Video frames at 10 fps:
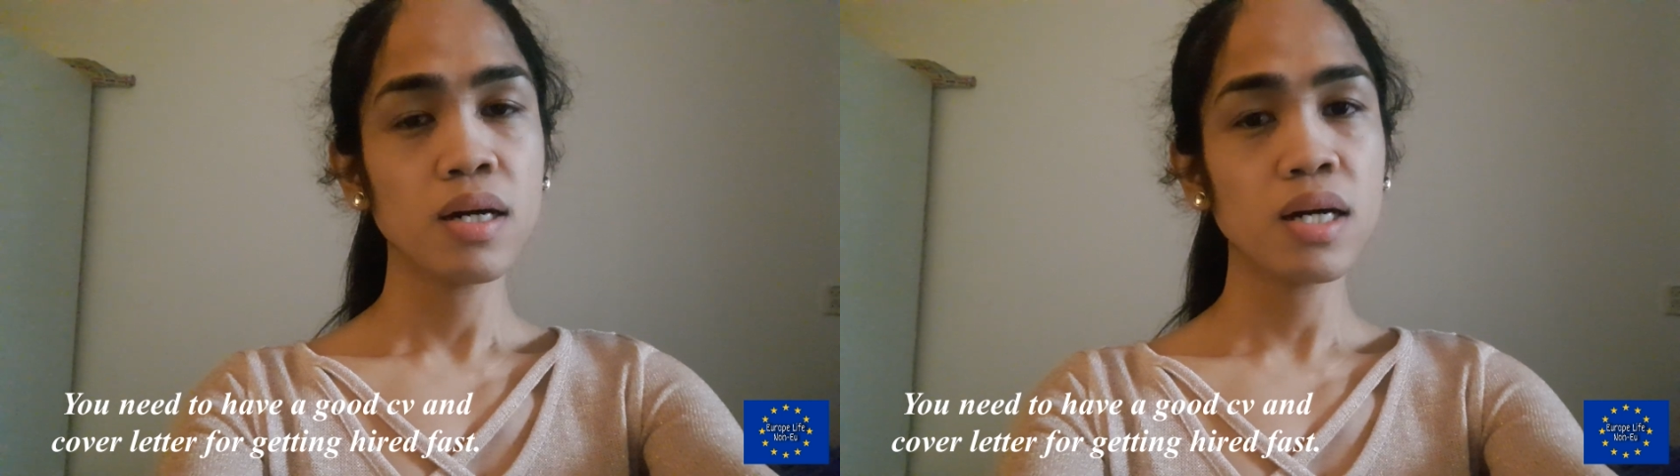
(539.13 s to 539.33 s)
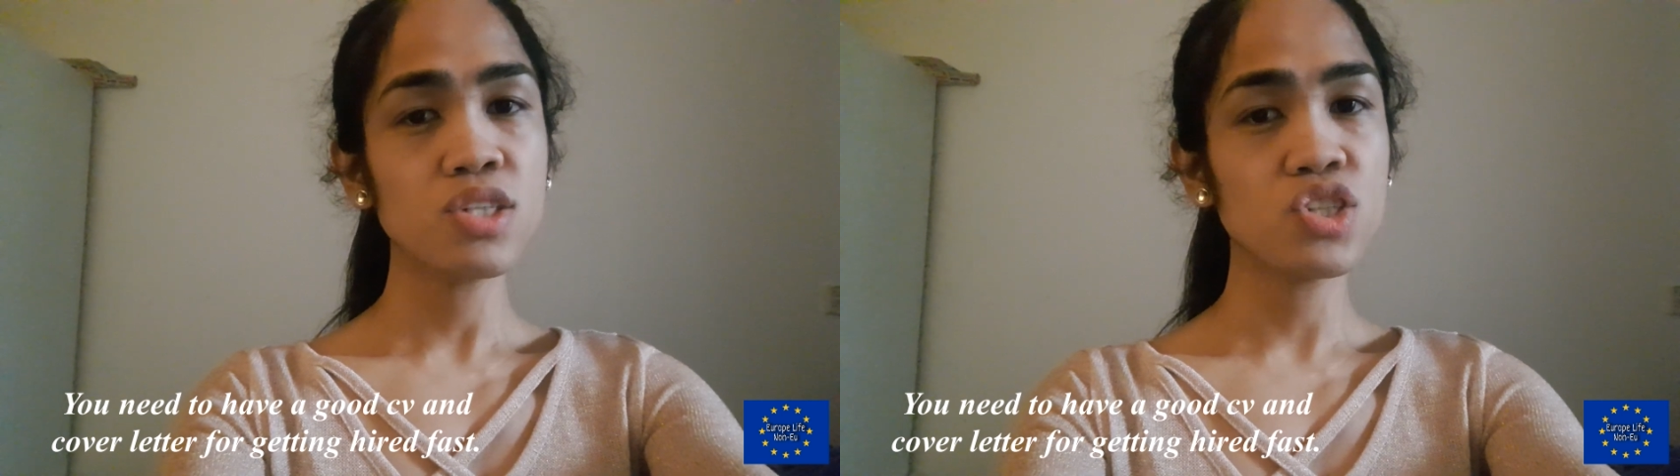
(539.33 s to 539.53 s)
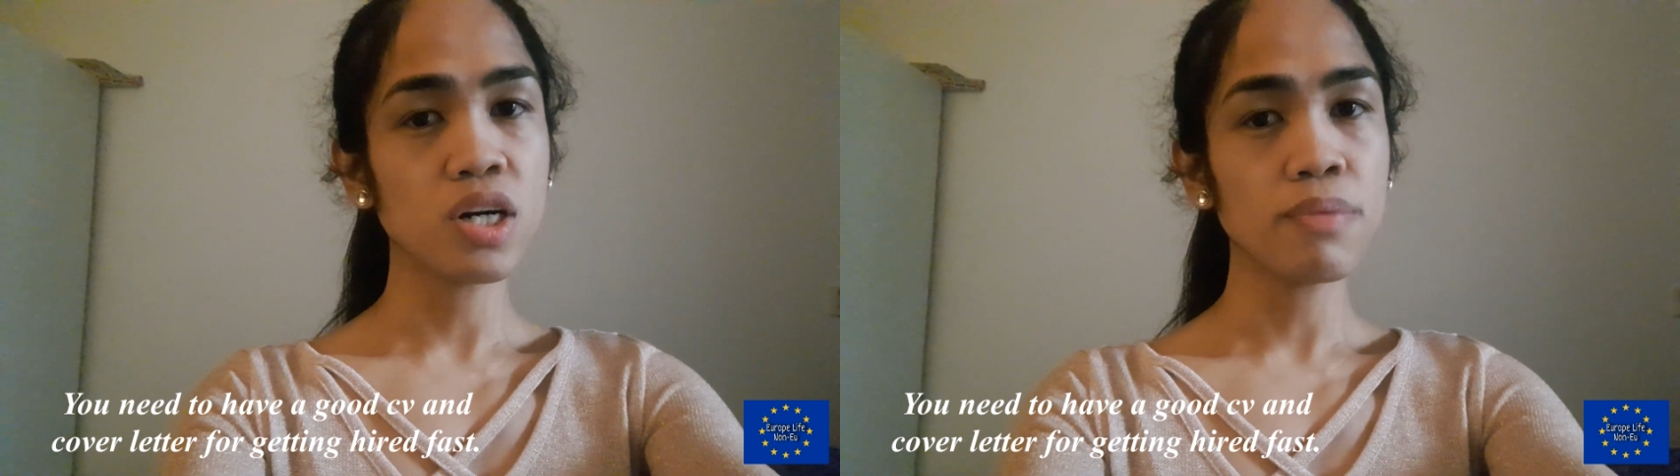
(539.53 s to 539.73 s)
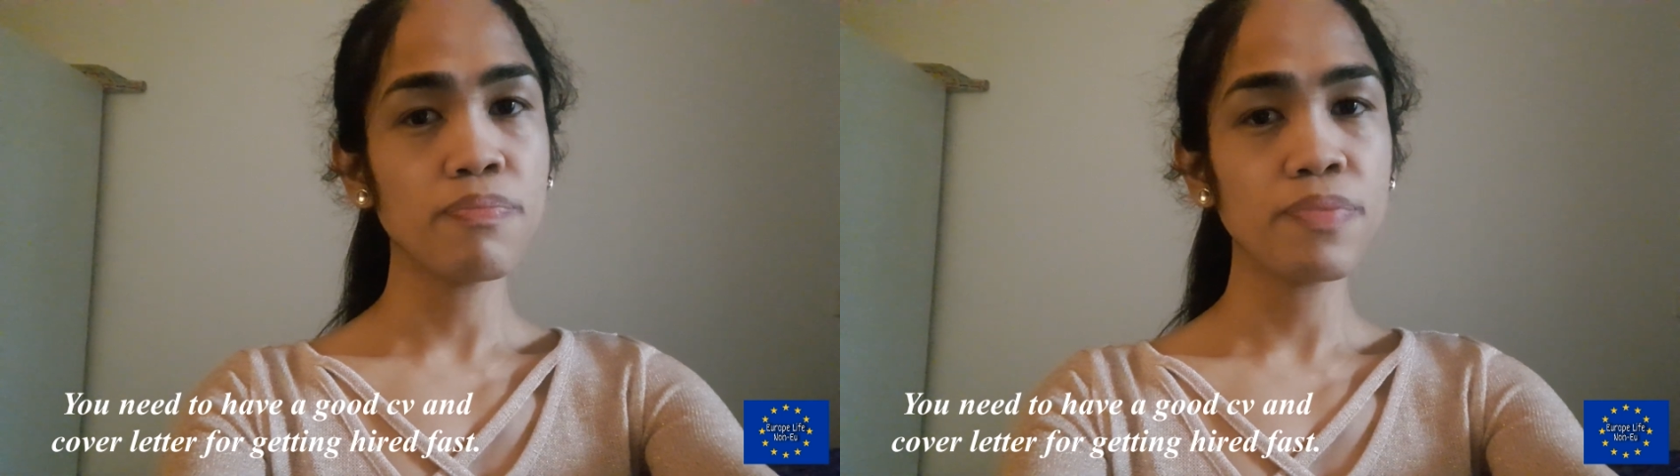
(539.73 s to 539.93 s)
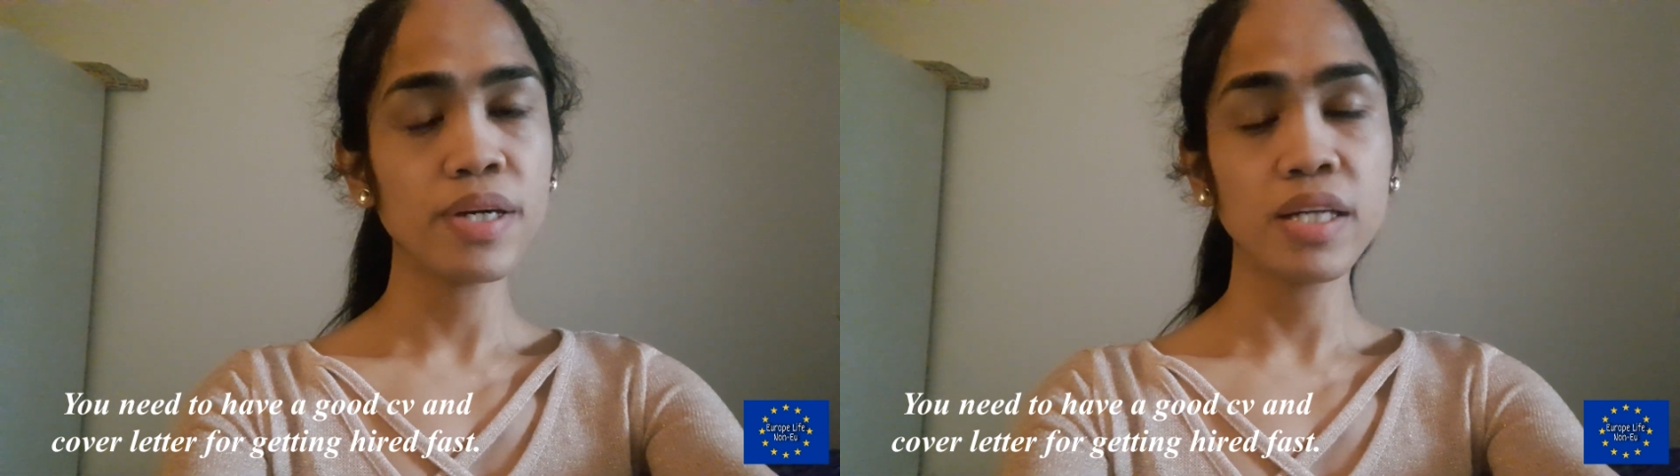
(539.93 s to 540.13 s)
a job
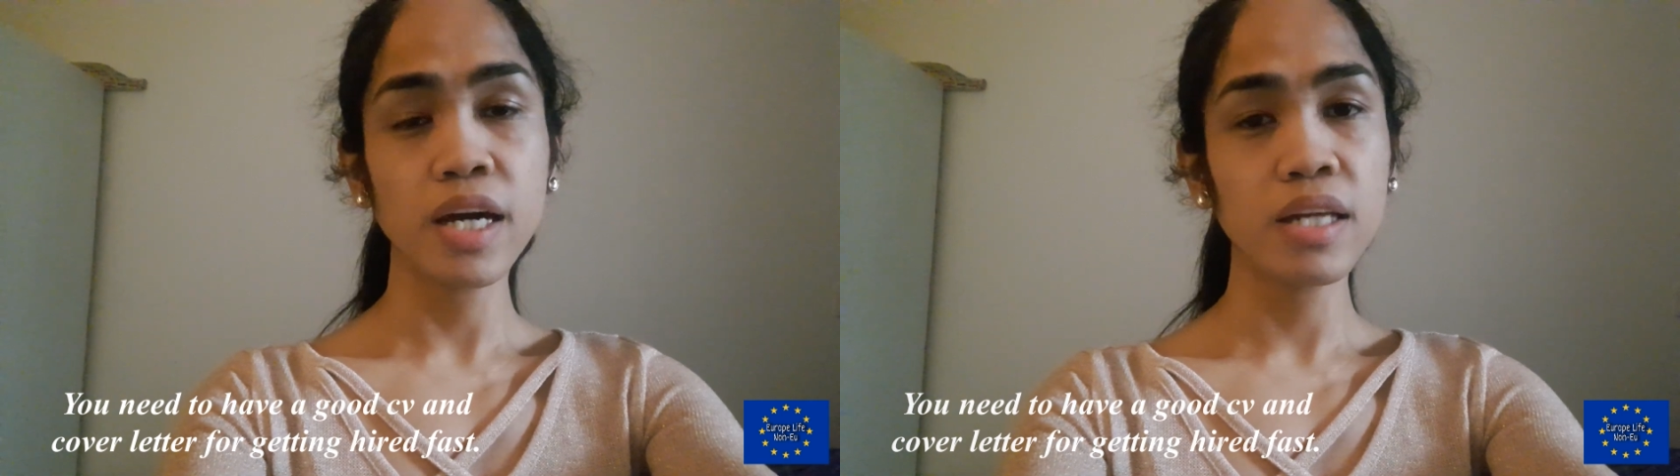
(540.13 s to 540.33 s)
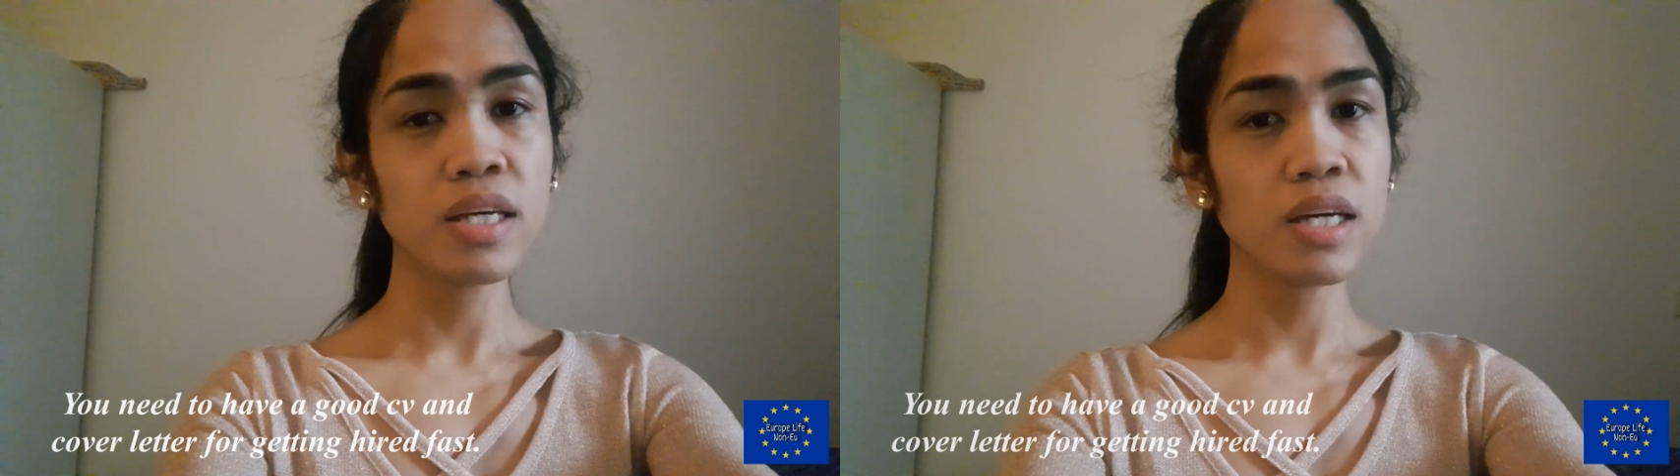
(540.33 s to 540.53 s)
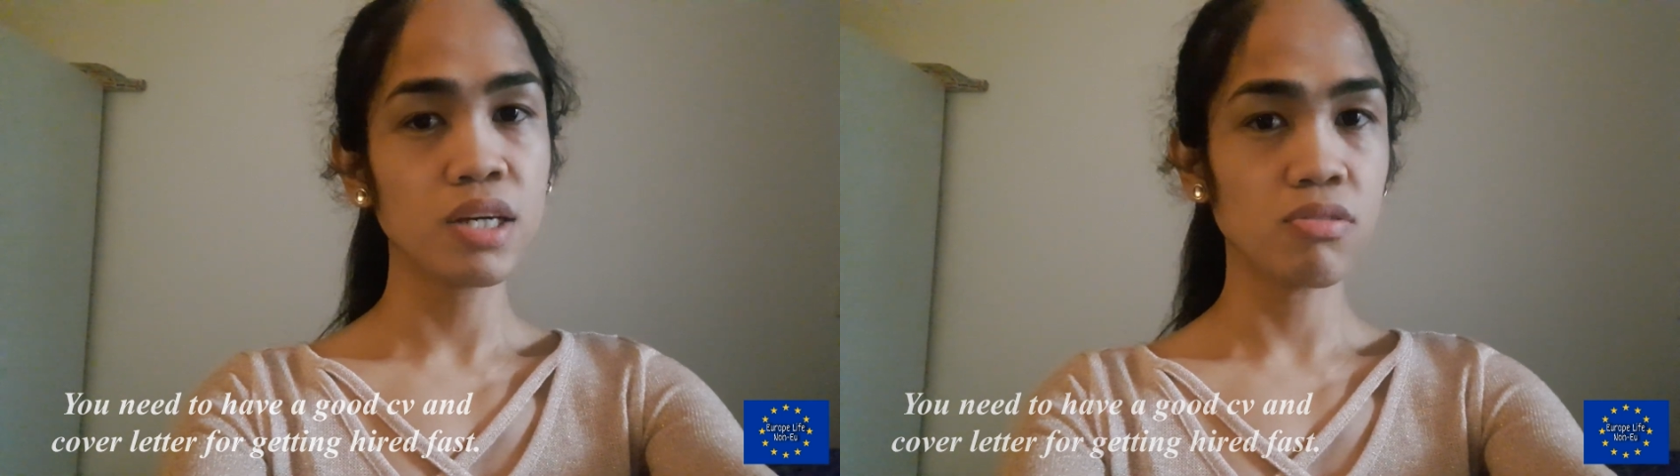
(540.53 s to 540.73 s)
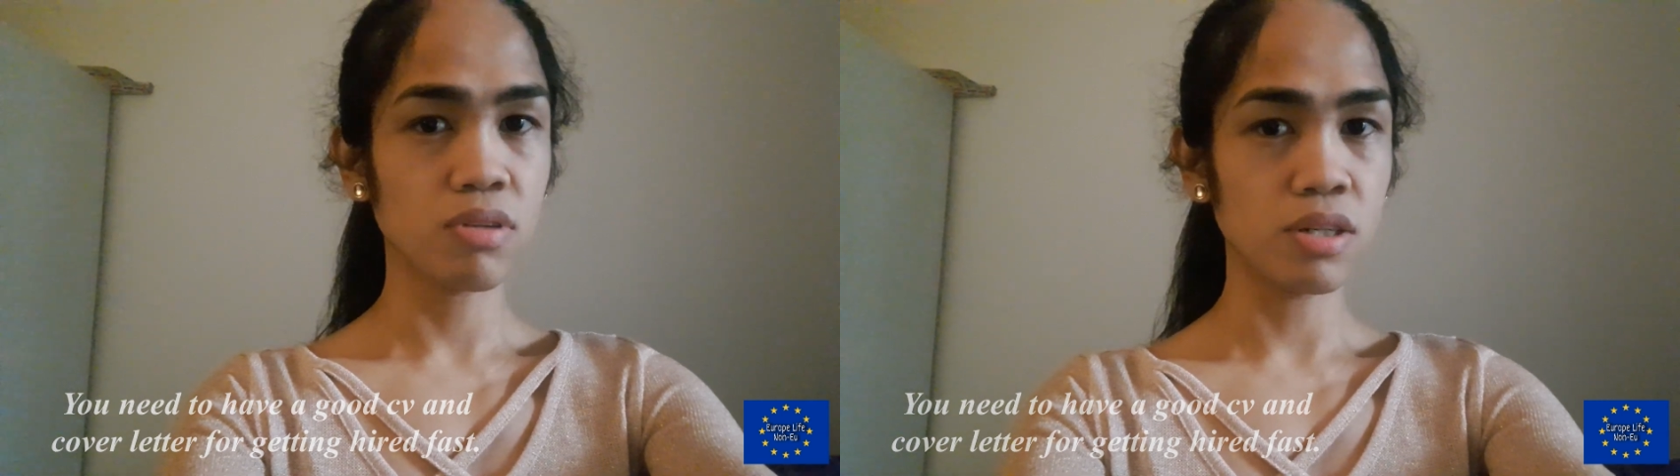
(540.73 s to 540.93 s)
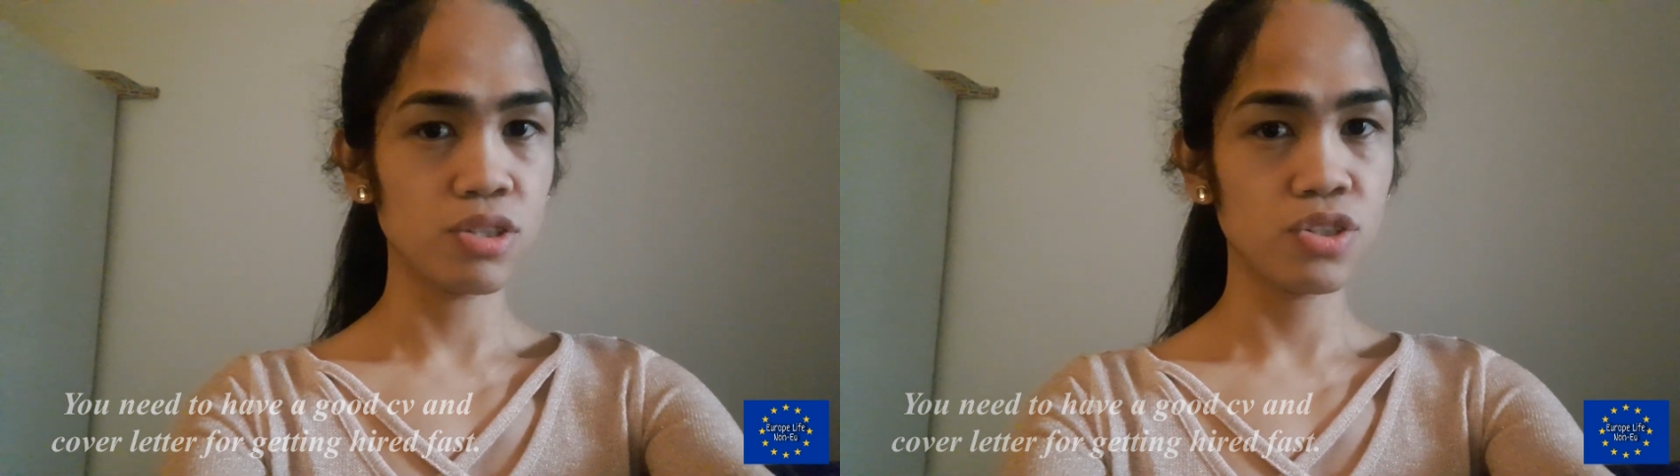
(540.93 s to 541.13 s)
in any EU
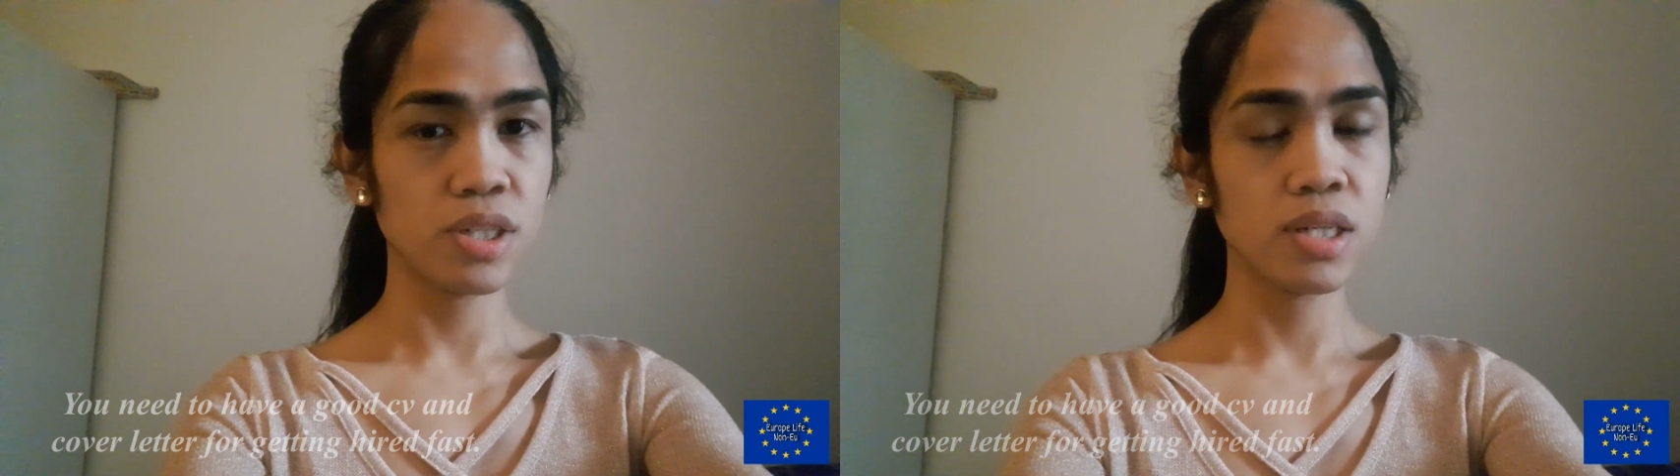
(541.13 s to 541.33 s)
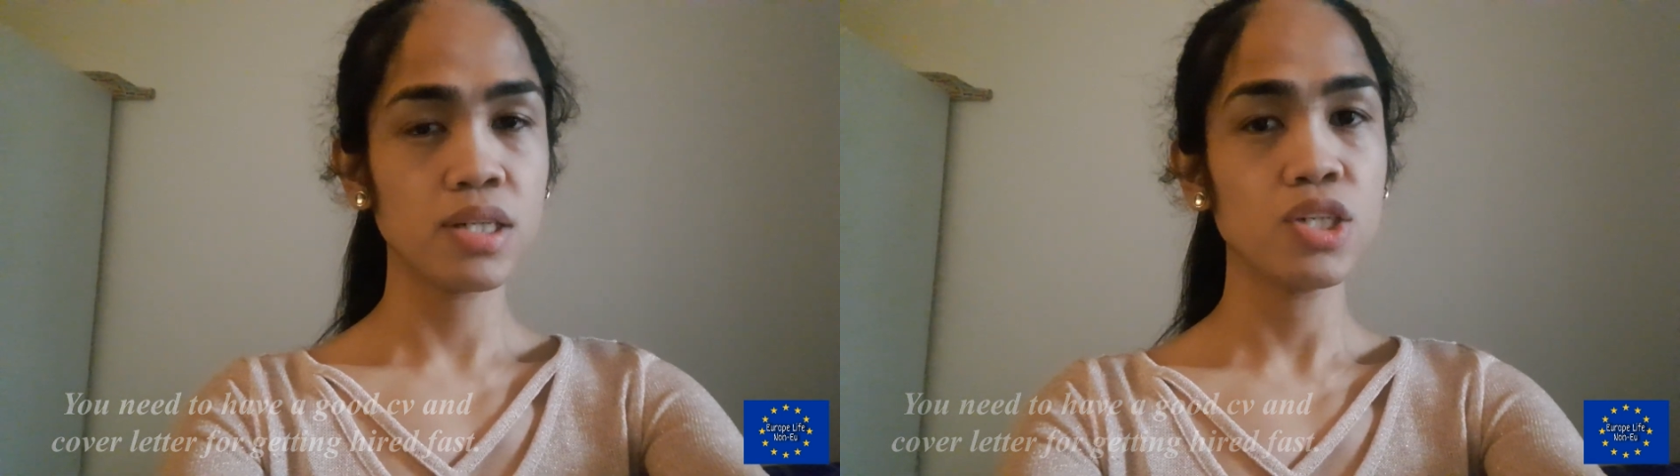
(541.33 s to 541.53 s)
country.